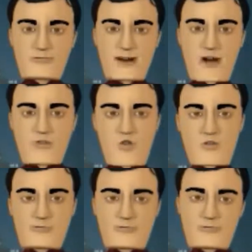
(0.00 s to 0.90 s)
true.
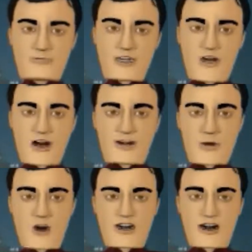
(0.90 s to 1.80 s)
Great
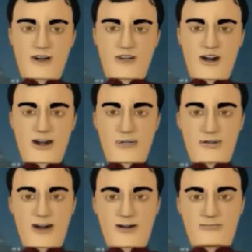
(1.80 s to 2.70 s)
personal
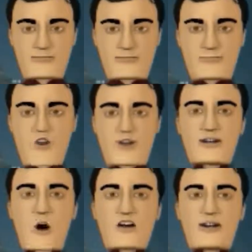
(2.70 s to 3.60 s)
development.
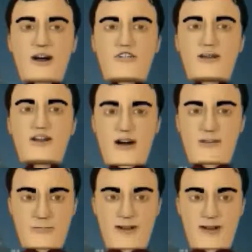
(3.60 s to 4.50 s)
Thinkers like
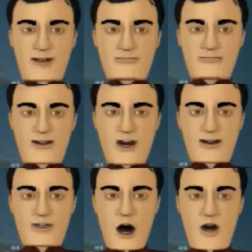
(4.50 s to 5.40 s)
Vincent Peale,
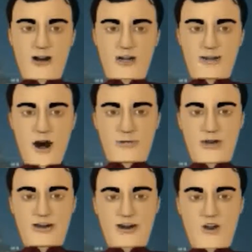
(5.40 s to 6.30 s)
Dale Carnegie and
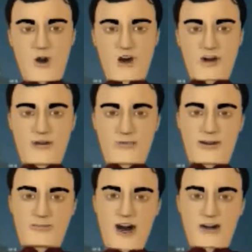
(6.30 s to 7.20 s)
many others have
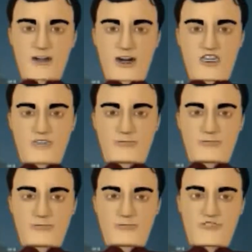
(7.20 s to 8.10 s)
been telling us
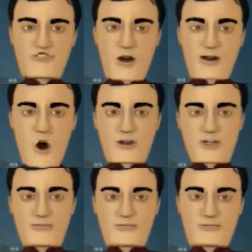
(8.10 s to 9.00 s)
for
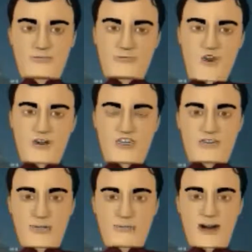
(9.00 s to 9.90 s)
long. This
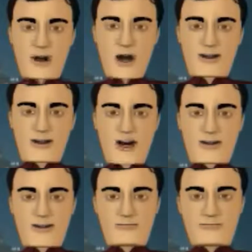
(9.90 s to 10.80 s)
simple old
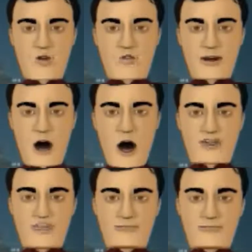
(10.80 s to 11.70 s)
lady, who
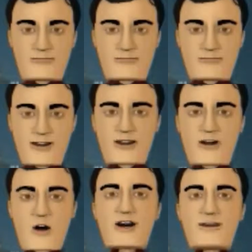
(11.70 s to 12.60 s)
was
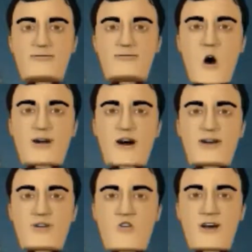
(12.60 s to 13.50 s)
illiterate,
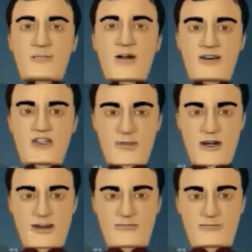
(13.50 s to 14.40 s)
already knew the principle.